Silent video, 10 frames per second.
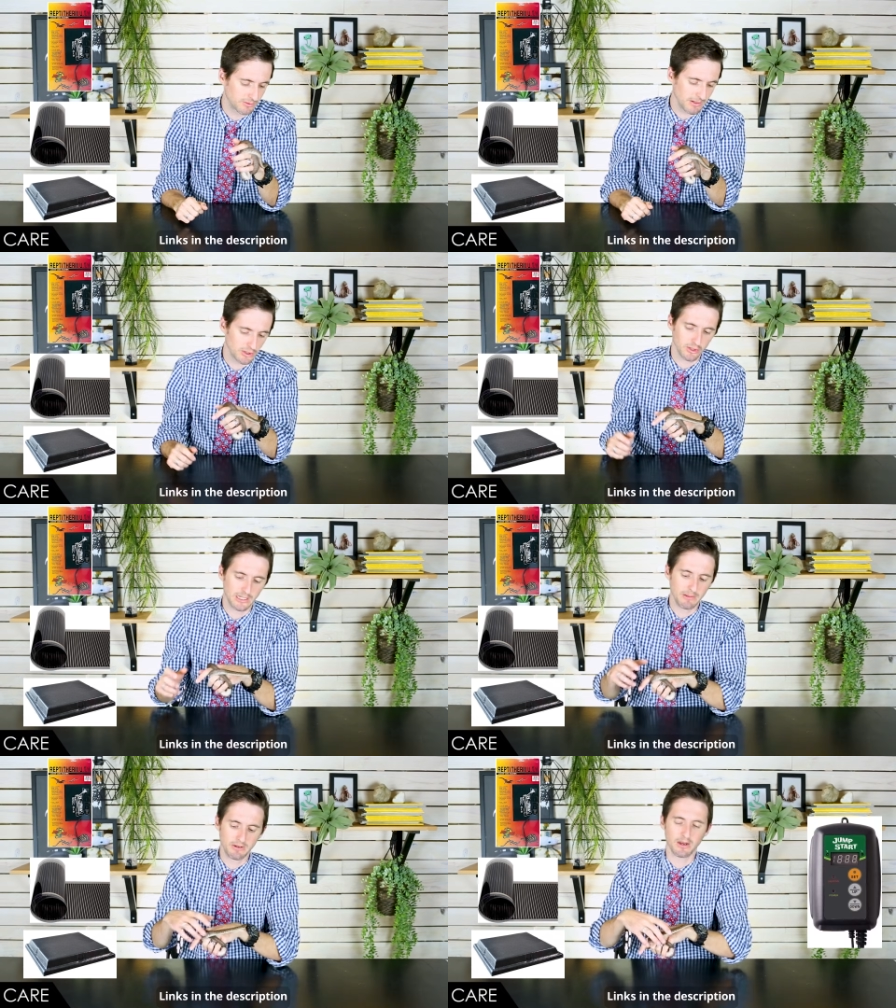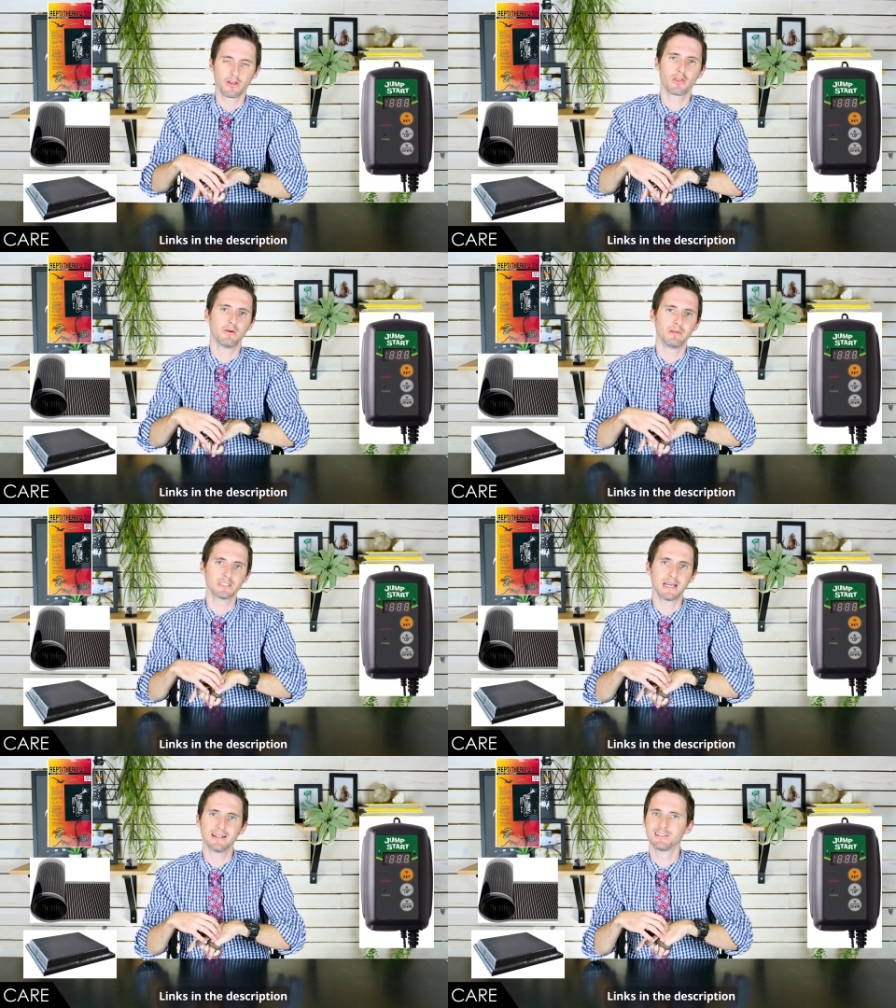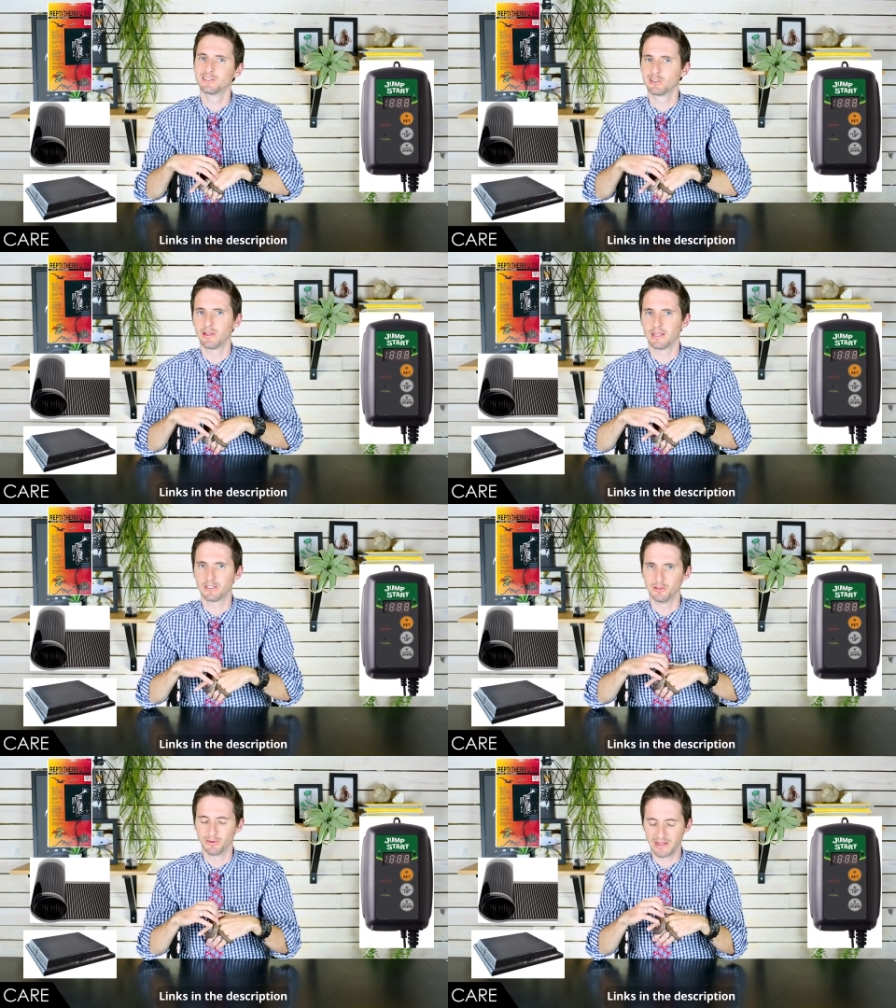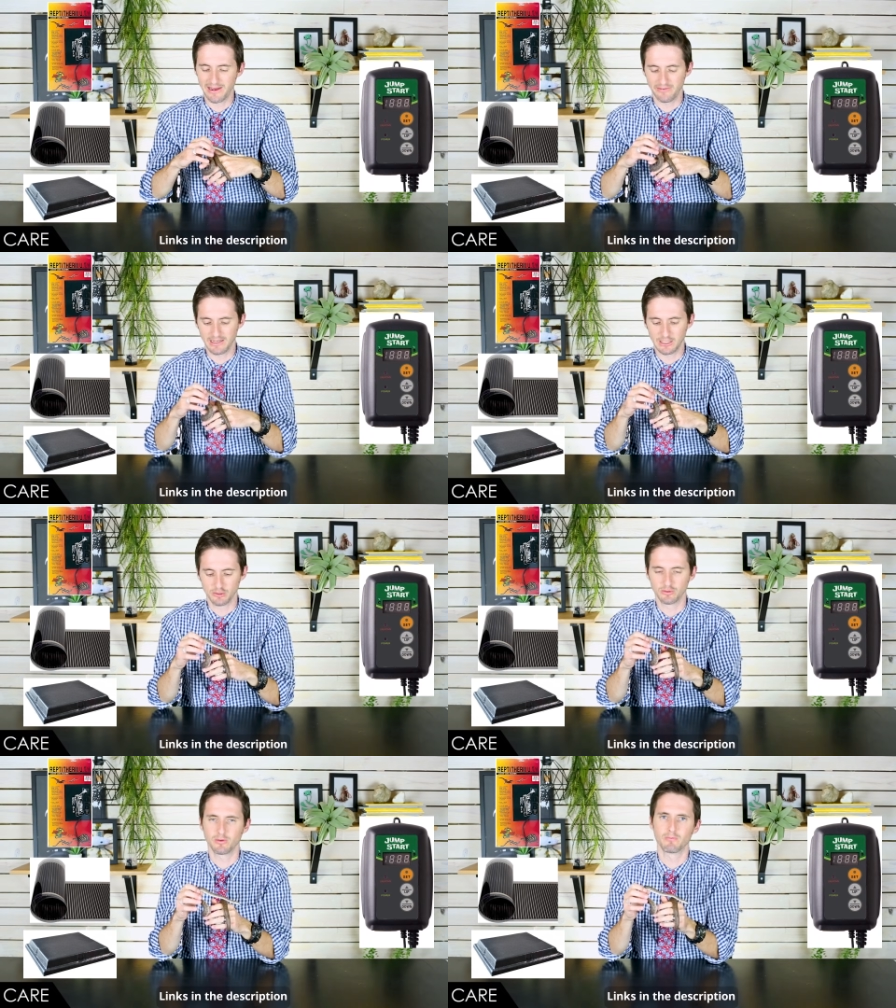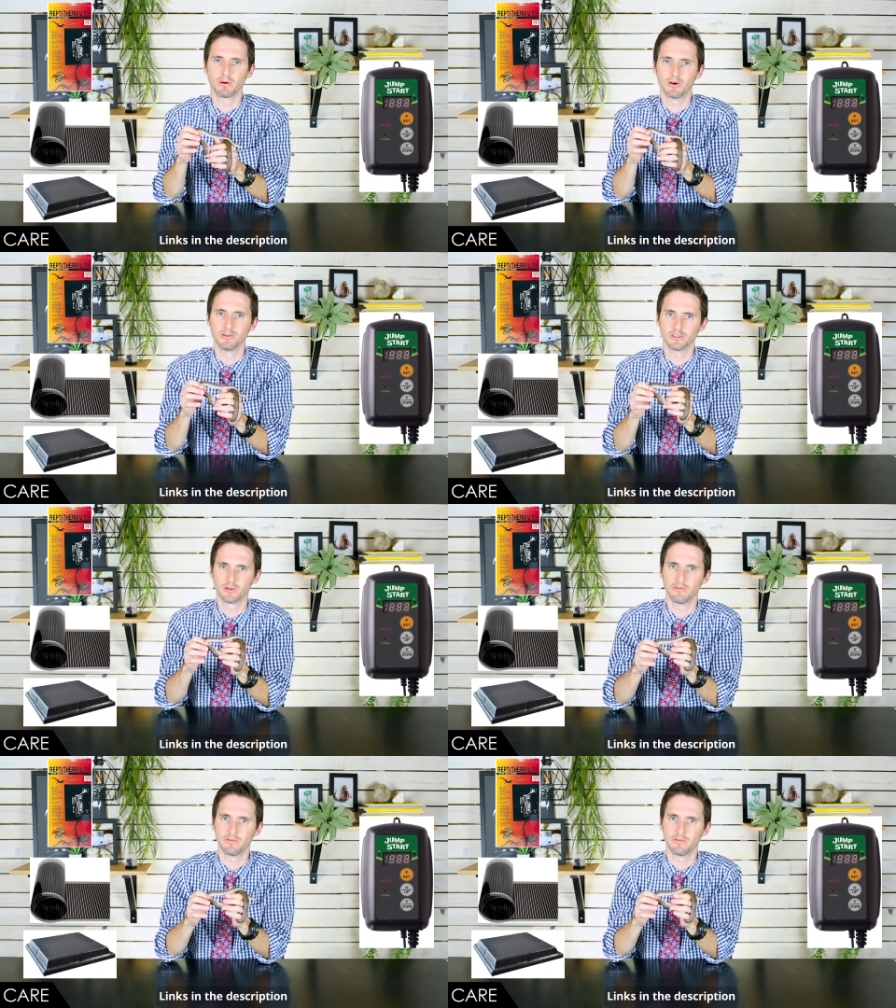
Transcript: Just make sure you keep it on a thermostat so that you don't have any issues with burns or